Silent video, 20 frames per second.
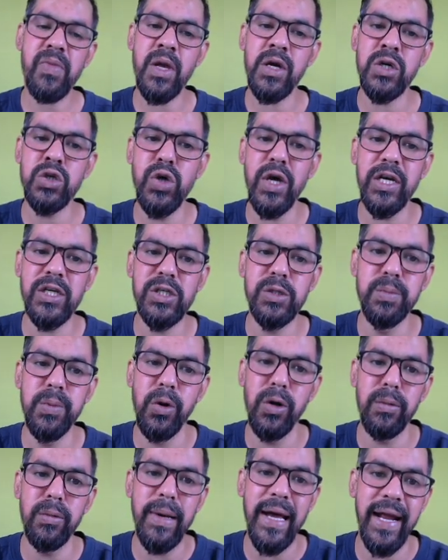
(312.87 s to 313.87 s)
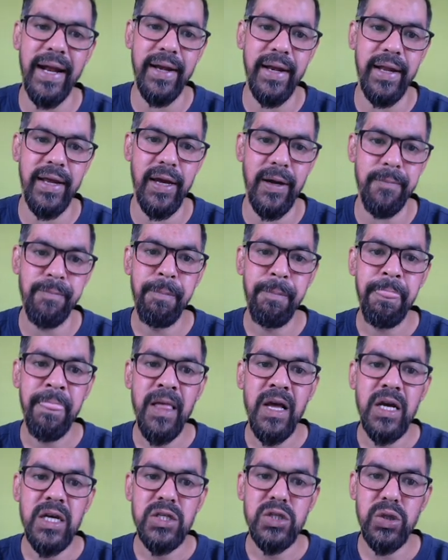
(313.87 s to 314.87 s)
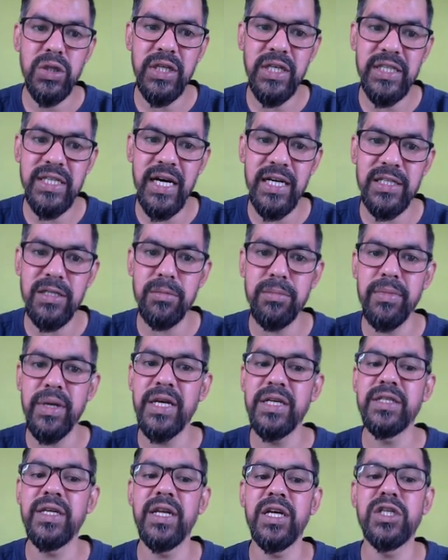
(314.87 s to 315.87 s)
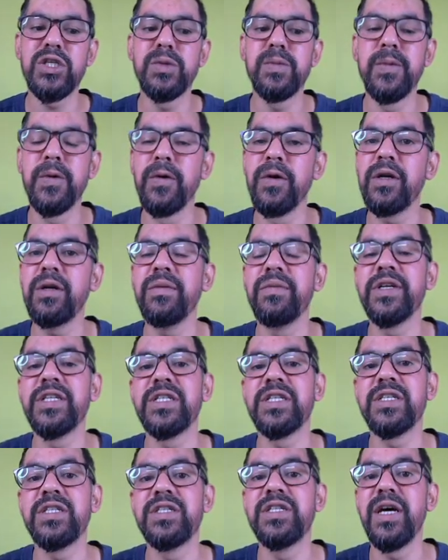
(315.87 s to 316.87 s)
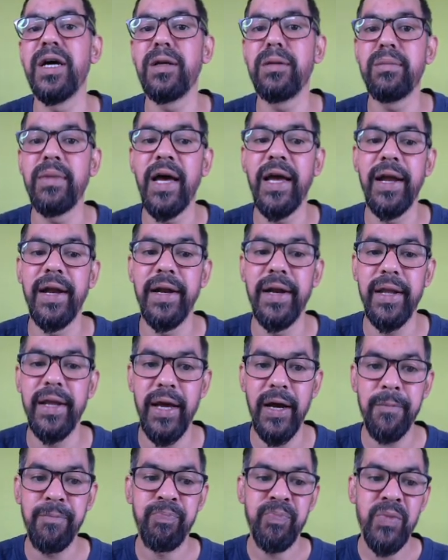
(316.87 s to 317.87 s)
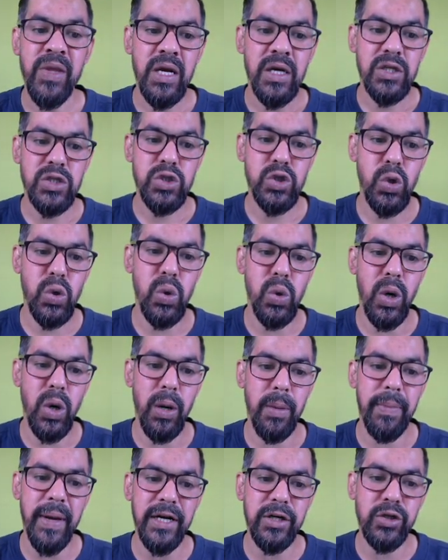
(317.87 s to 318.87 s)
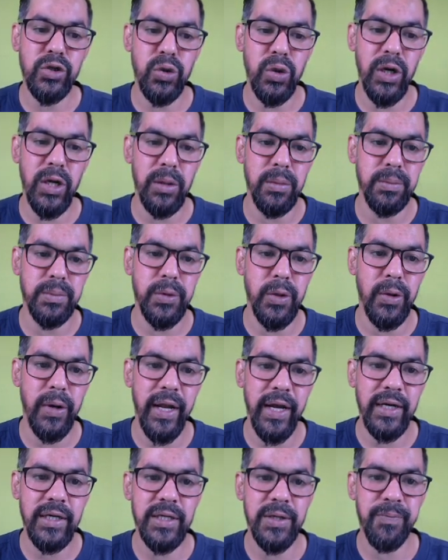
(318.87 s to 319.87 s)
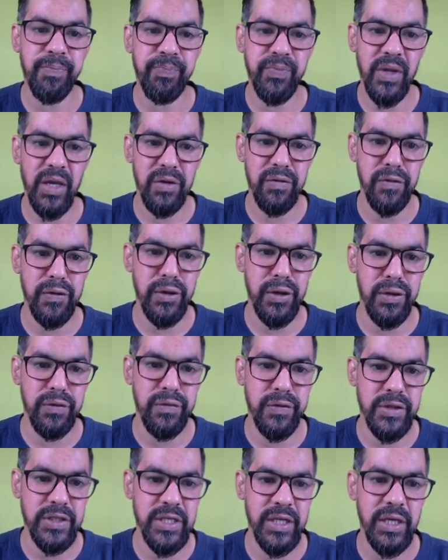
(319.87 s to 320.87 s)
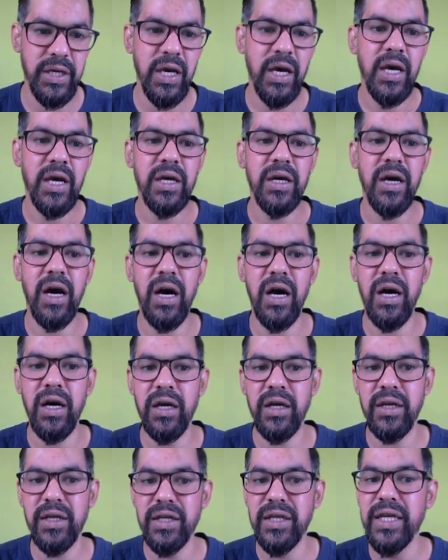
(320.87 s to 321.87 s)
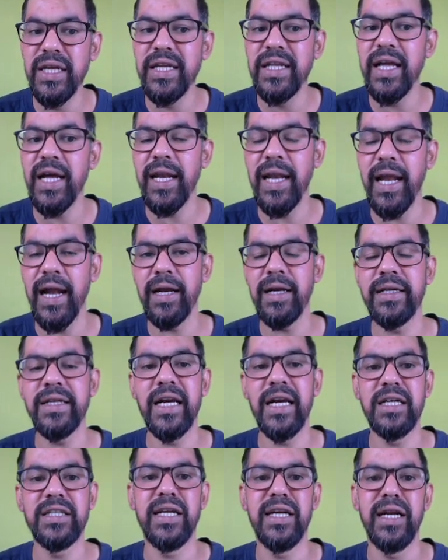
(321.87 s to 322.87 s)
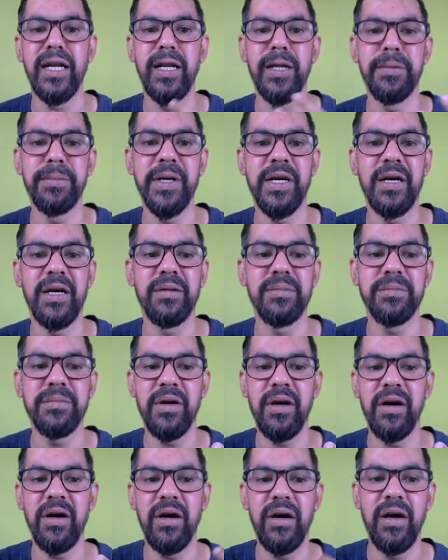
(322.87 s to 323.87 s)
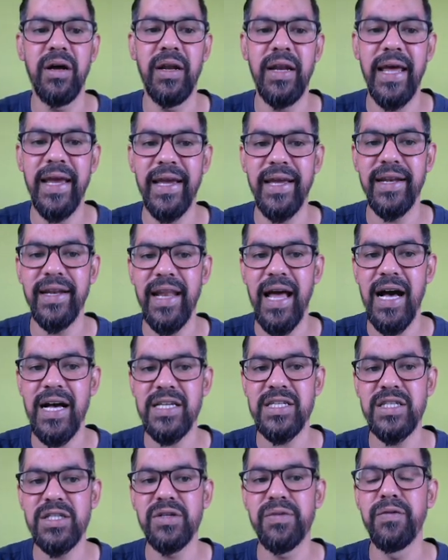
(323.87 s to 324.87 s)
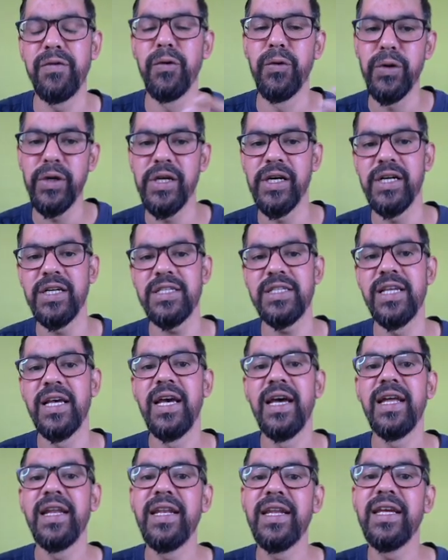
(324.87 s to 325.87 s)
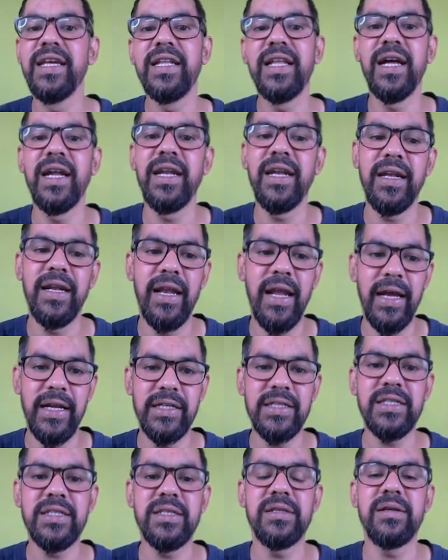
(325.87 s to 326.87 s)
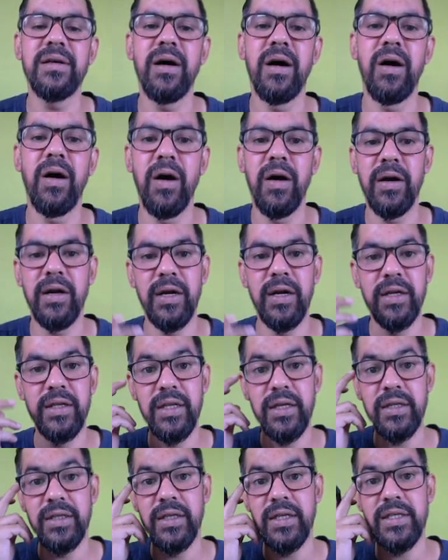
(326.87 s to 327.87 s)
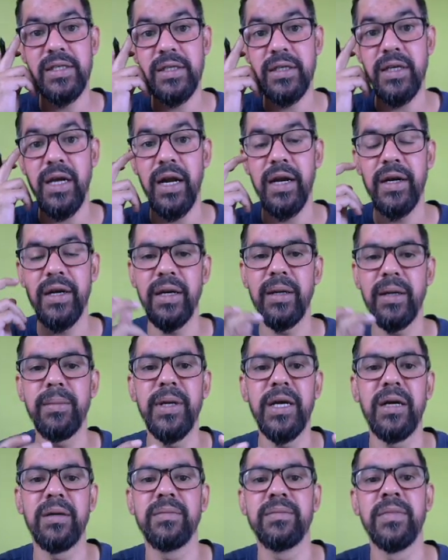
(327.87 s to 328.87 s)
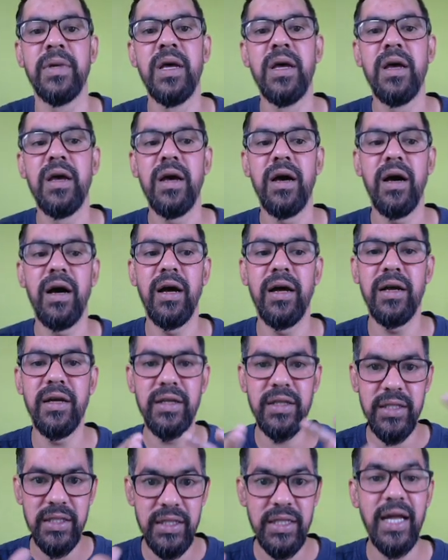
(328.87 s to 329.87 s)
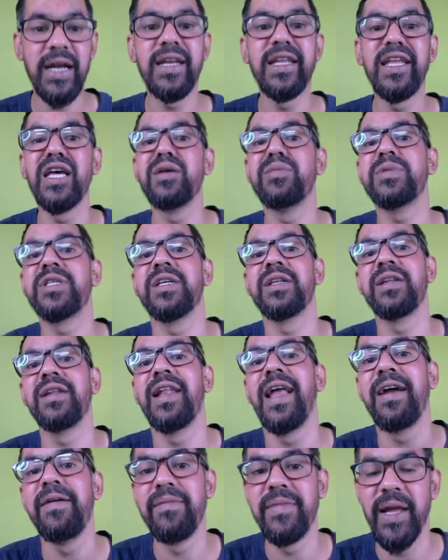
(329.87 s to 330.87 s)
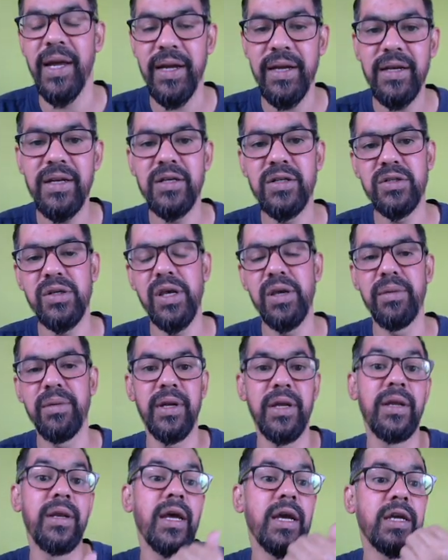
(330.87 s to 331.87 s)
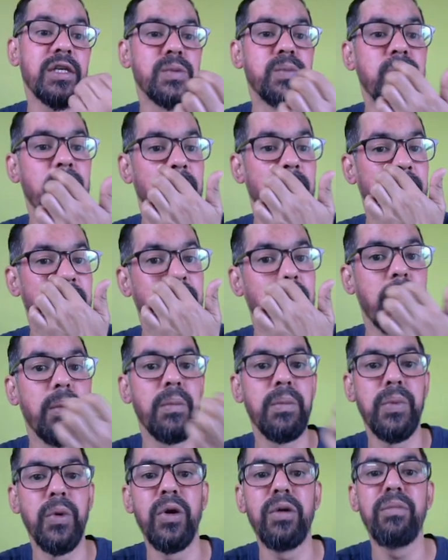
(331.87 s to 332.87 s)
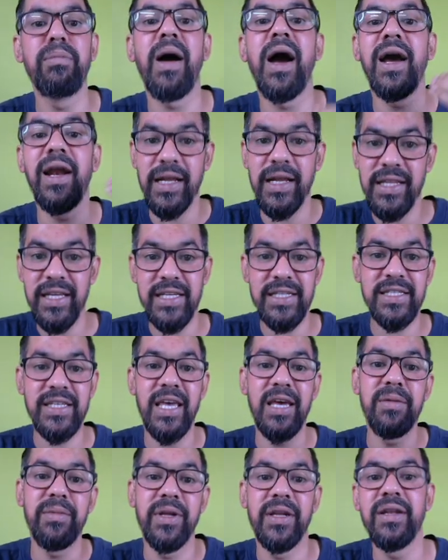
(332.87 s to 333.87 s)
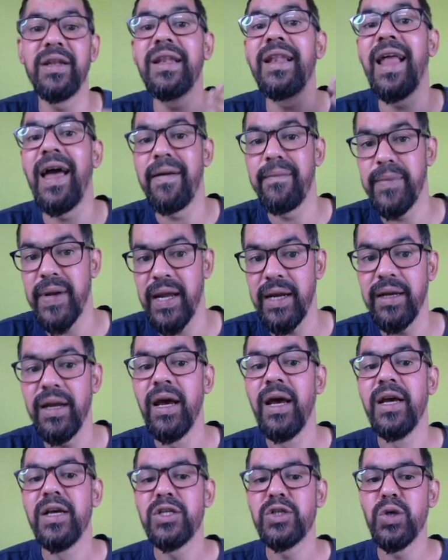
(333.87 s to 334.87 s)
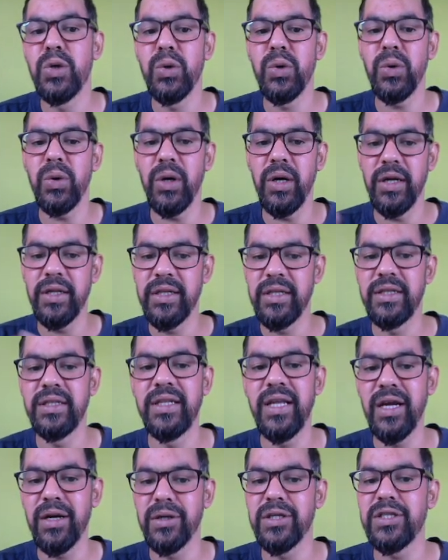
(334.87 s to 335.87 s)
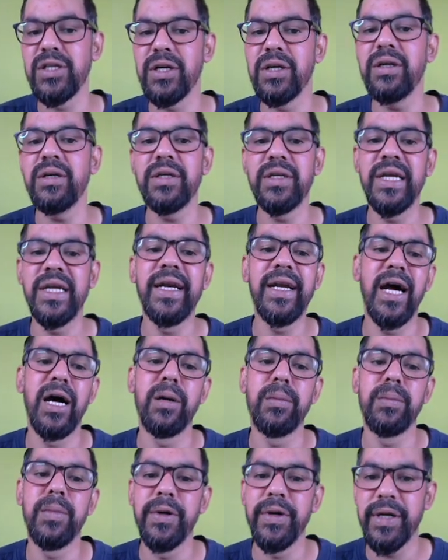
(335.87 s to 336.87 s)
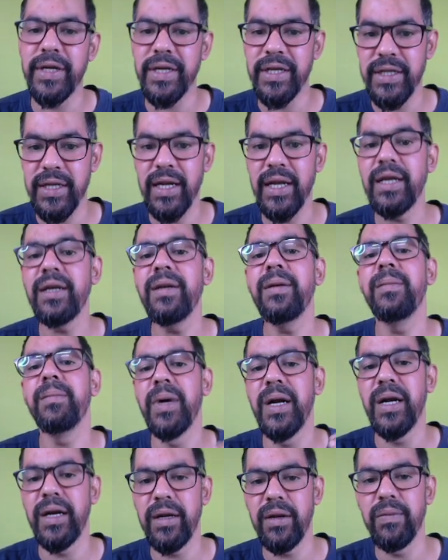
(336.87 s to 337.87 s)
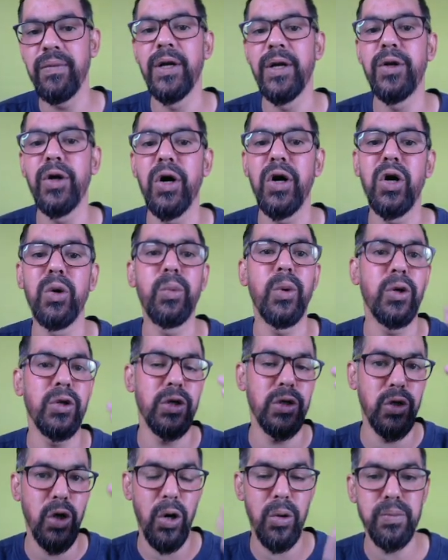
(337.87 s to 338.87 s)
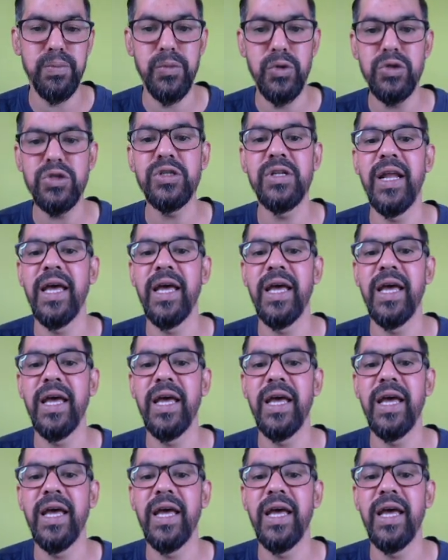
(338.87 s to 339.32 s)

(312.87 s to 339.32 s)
So export by India. So these are some major export which is done by India. So a petroleum product, if you see, Netherlands that generally become like in last few years, Netherlands or this country become that came in limelight. Even in import, Bangladesh came in limelight. So there was a data about Netherlands, but we'll talk about the topmost.